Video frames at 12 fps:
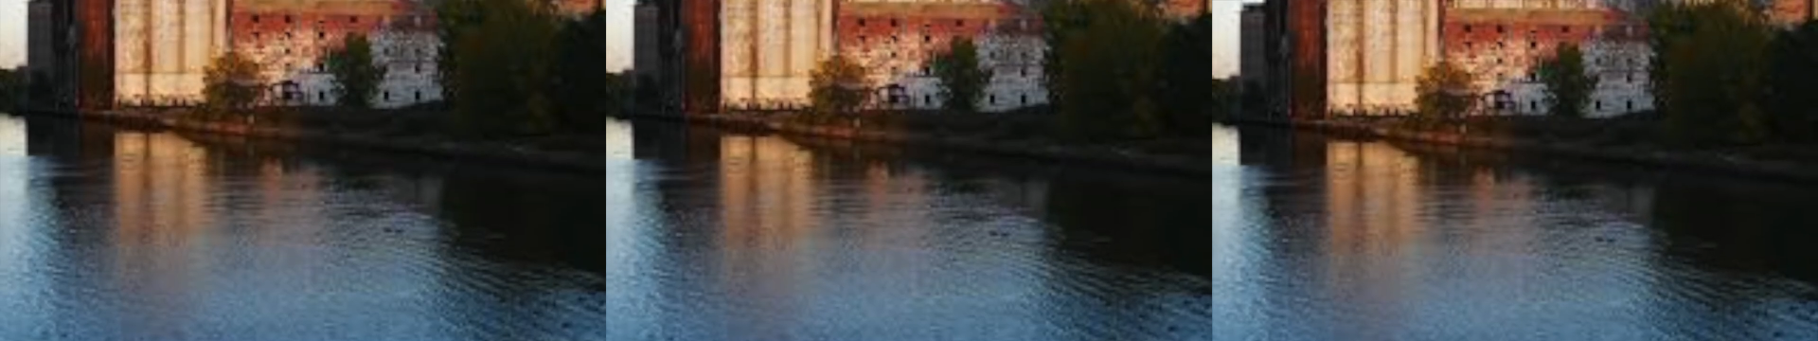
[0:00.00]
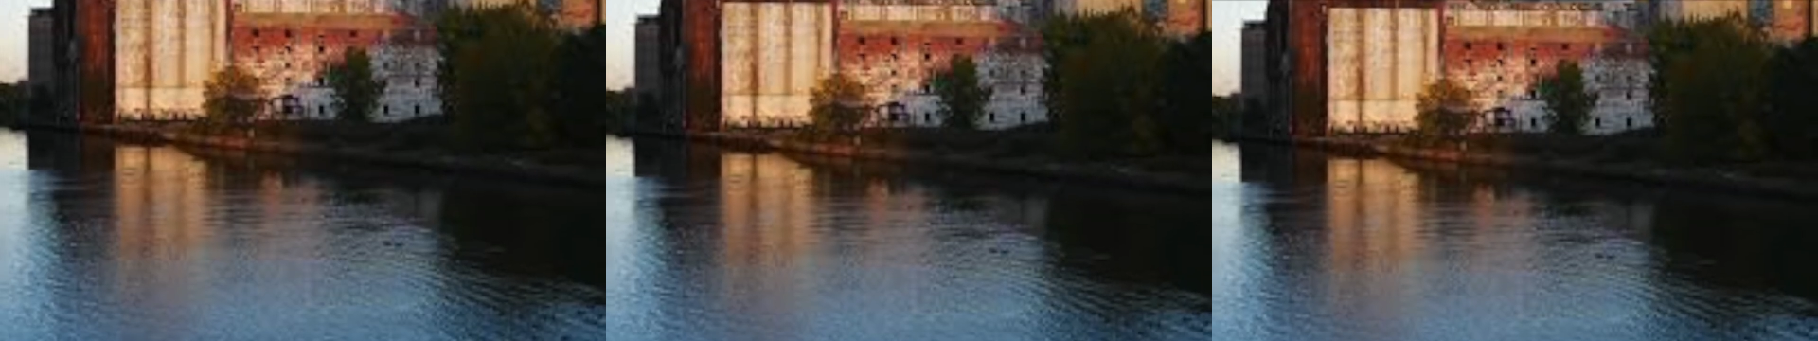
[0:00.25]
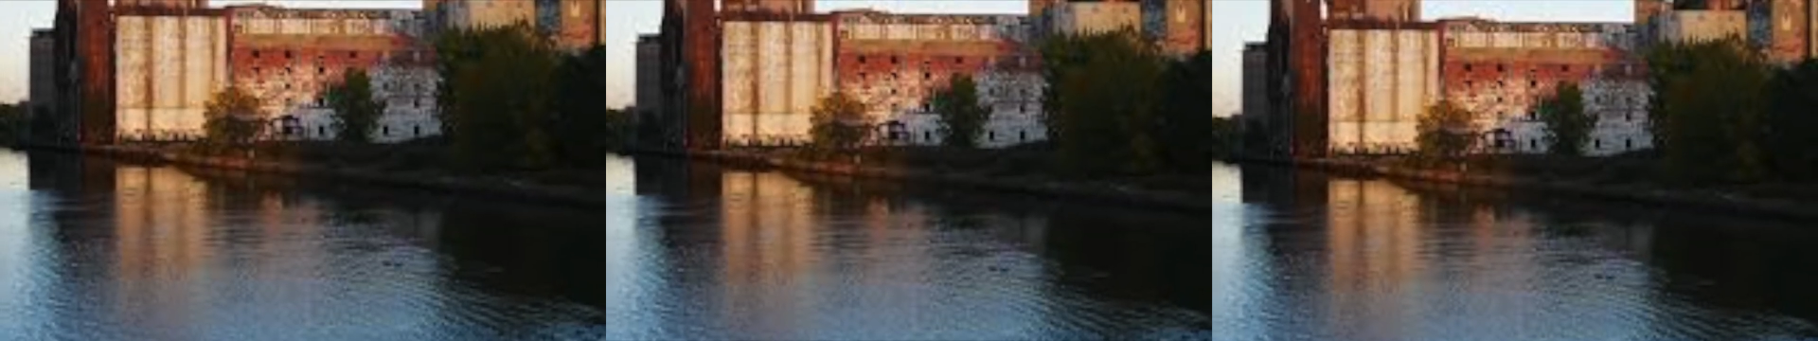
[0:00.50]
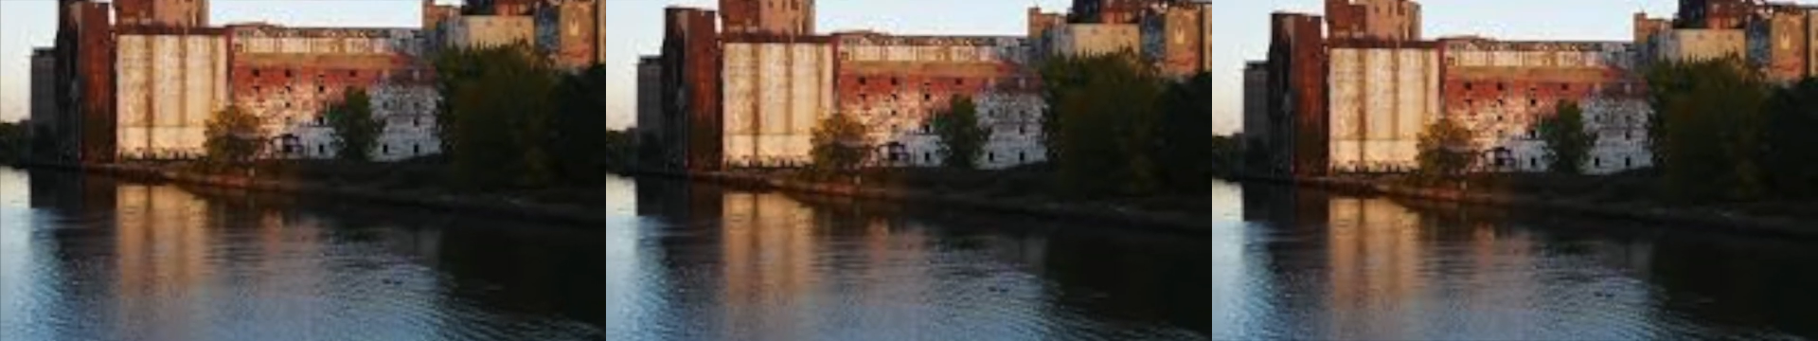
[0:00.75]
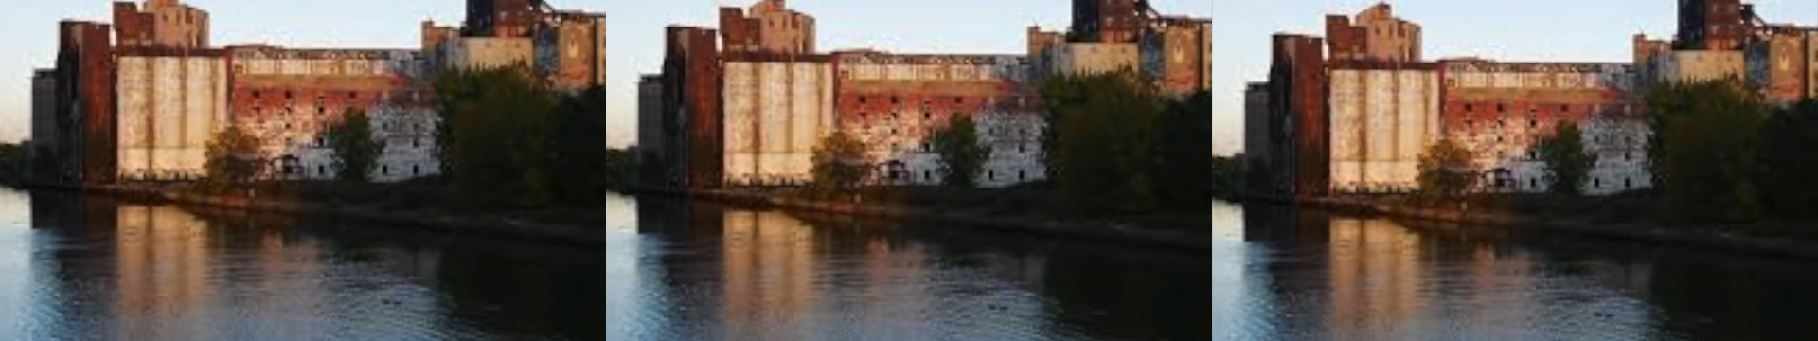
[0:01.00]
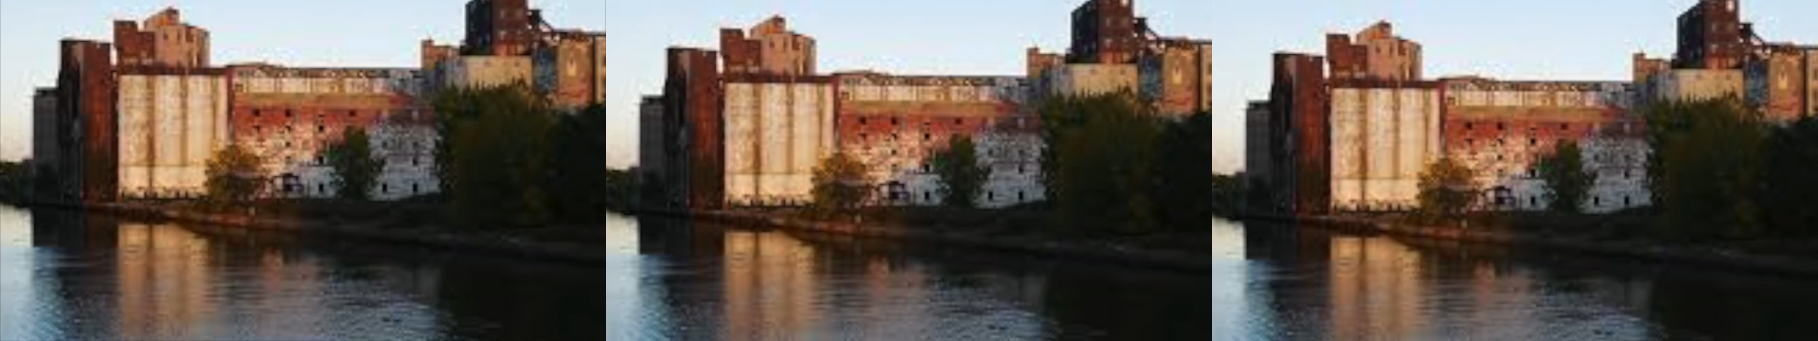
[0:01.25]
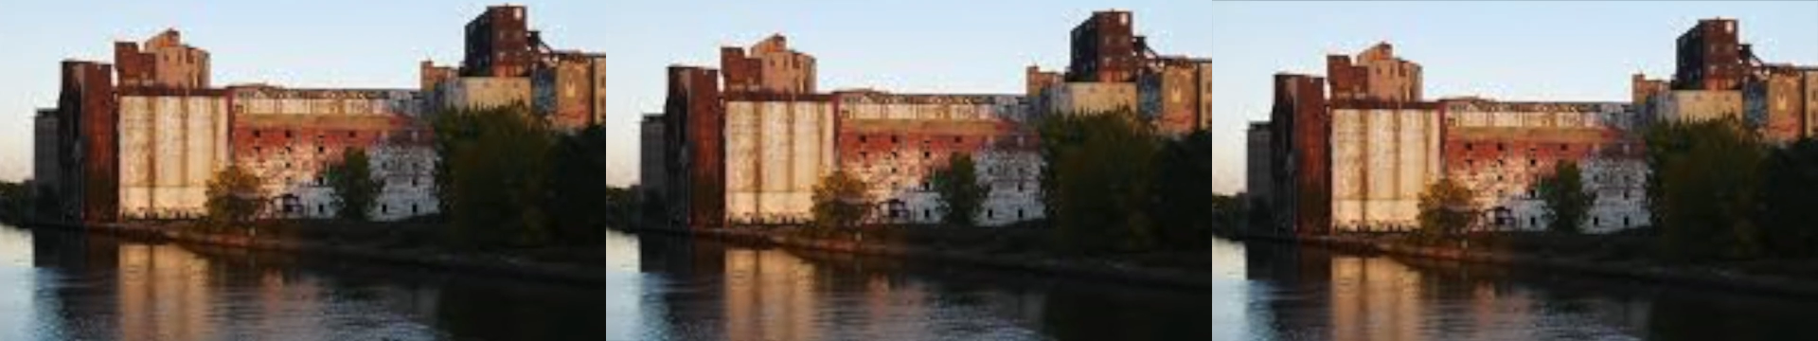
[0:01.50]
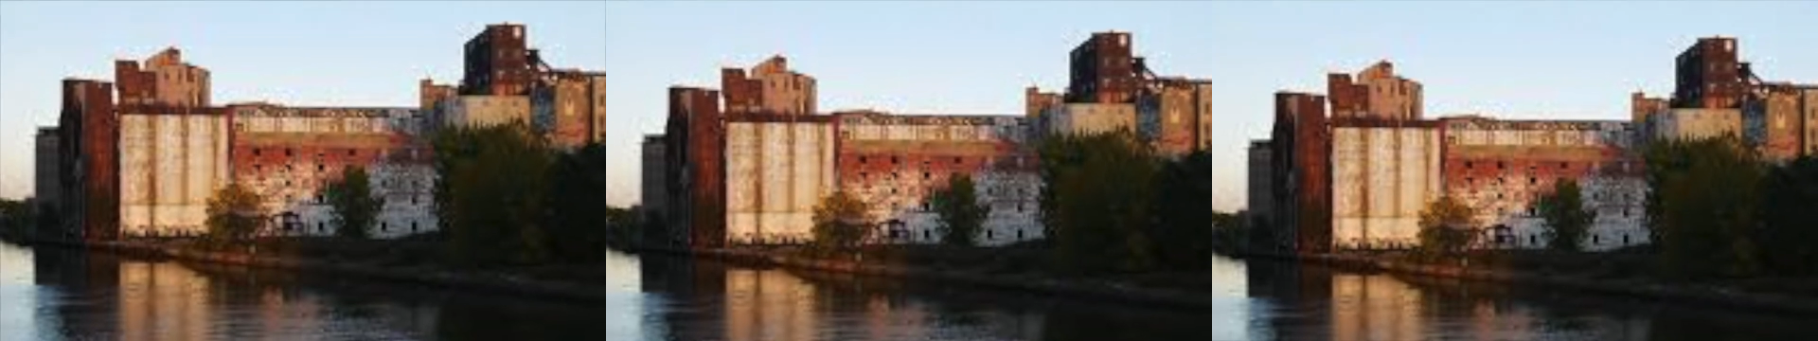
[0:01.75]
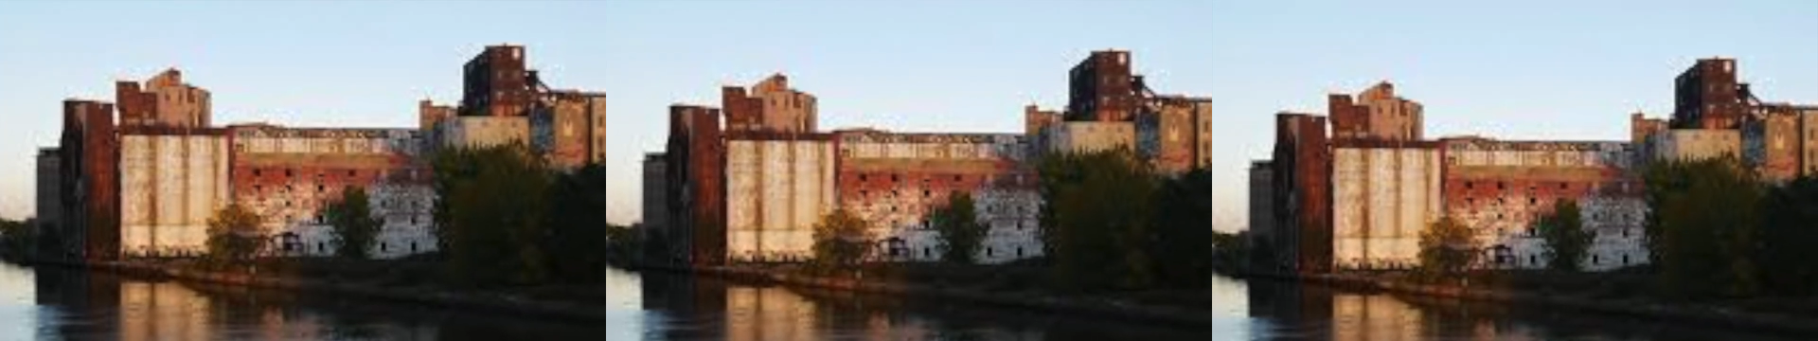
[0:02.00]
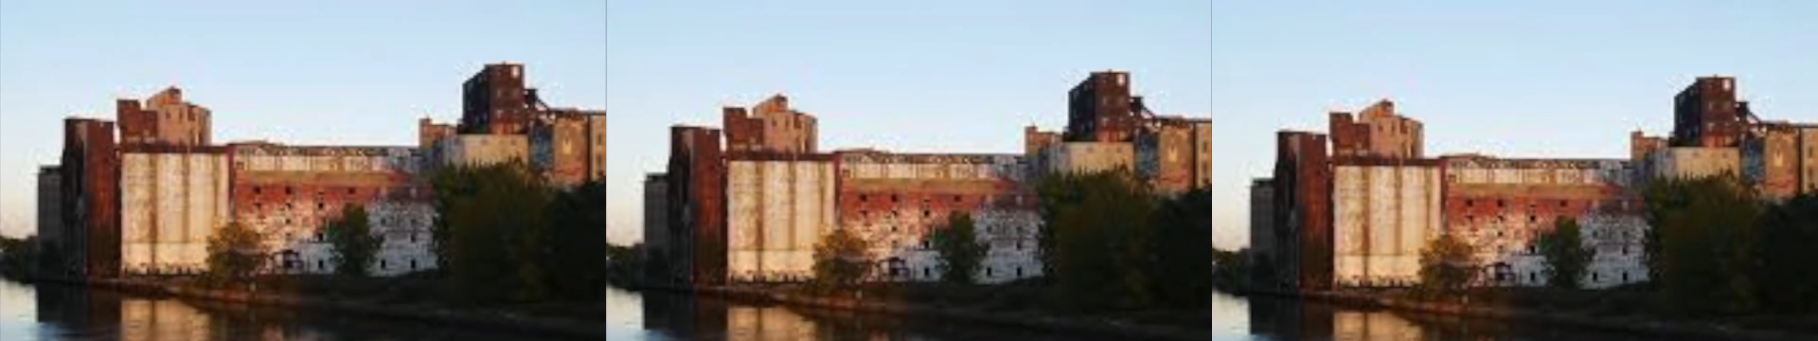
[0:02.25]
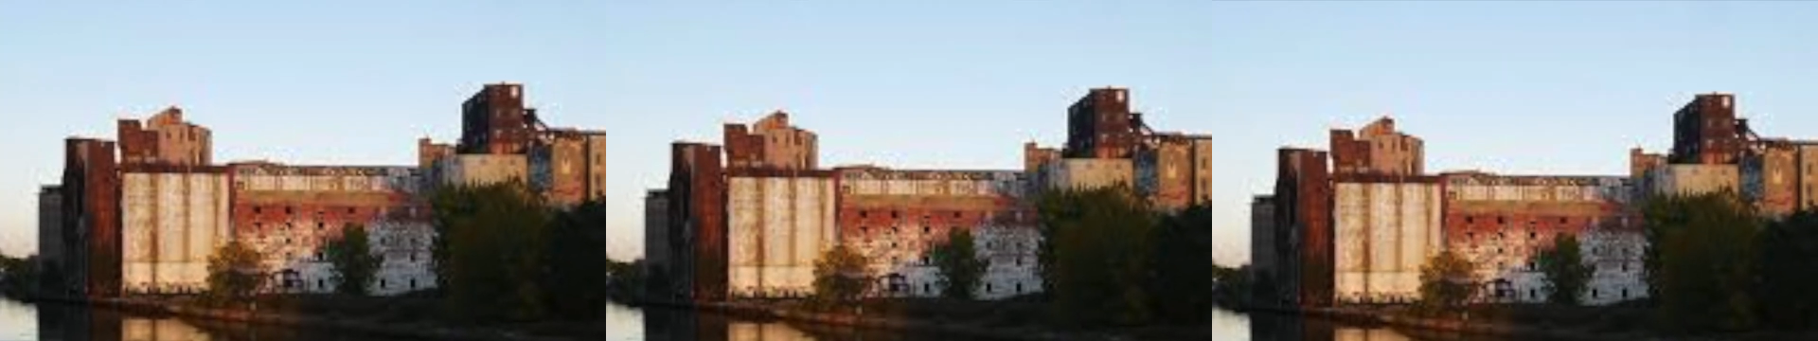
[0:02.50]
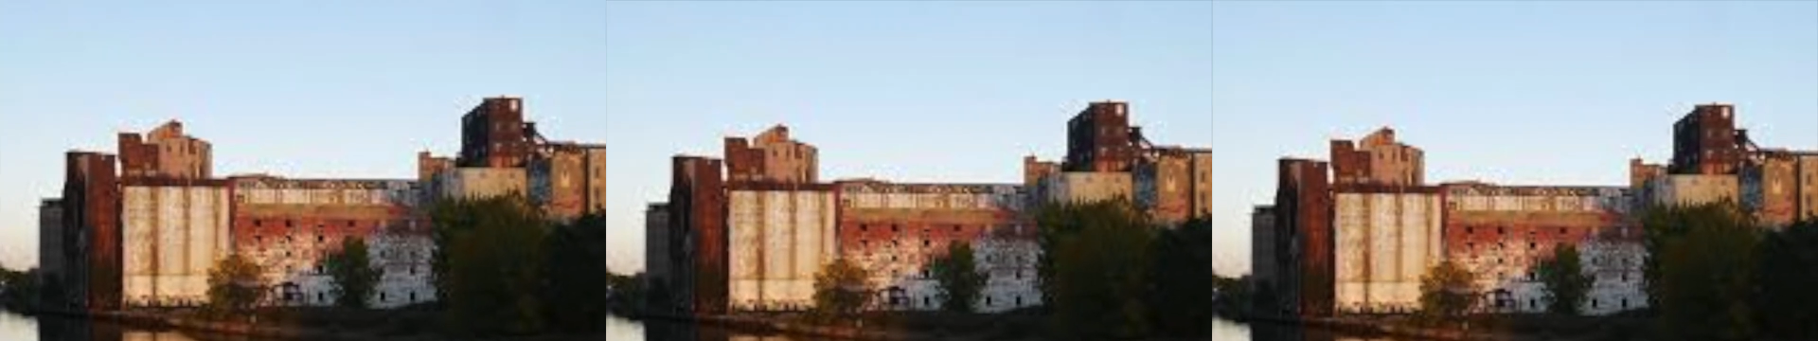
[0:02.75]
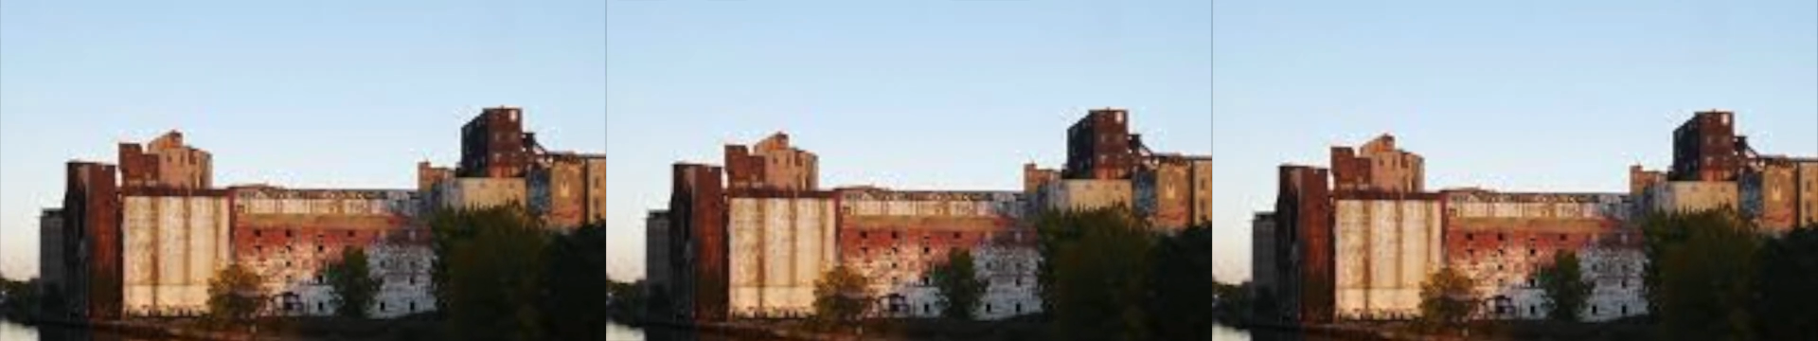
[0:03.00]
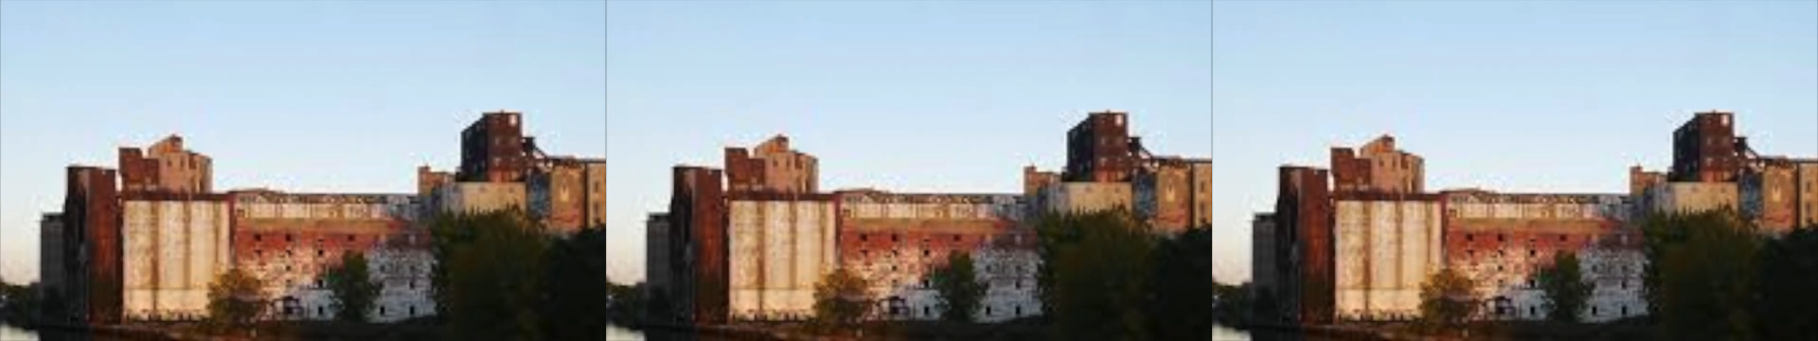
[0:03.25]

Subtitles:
No face is visible, so there are no lips to read.